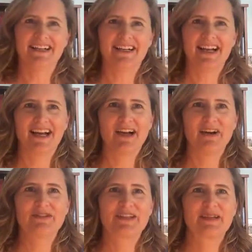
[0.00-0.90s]

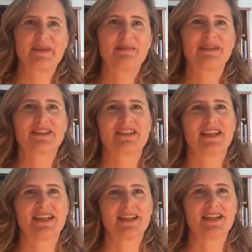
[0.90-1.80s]
how to get published
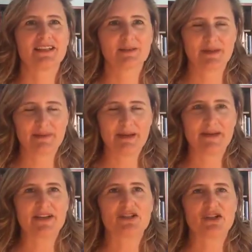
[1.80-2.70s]
and a little bit about
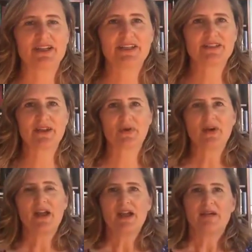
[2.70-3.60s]
my journey. So
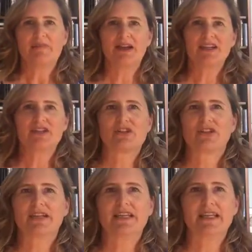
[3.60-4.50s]
my
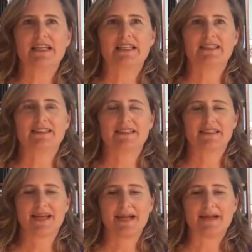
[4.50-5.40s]
journey
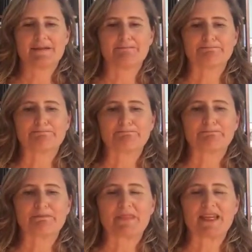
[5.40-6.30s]
is,
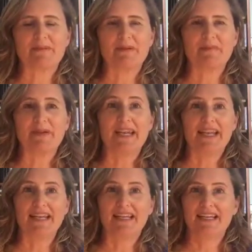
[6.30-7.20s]
it
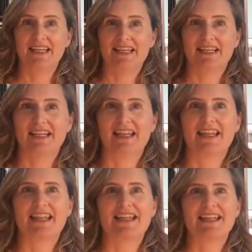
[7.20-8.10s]
began in
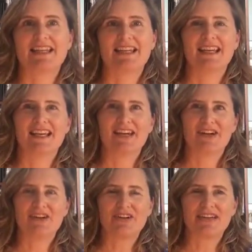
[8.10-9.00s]
the
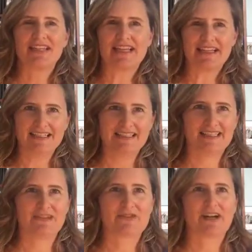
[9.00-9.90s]
early 90s
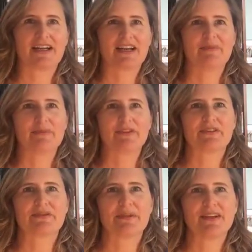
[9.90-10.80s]
after I gave birth
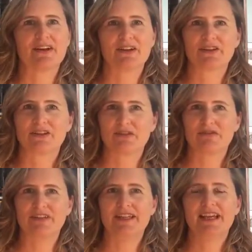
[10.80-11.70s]
to my daughter
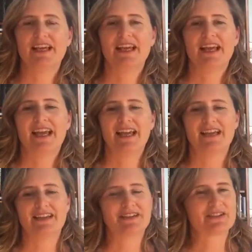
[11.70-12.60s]
Sophie.
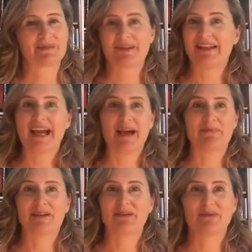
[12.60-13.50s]
And there's something that
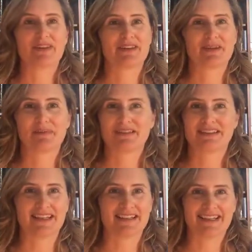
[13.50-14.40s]
happened with the
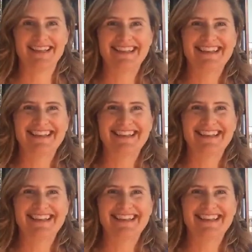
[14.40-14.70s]
placenta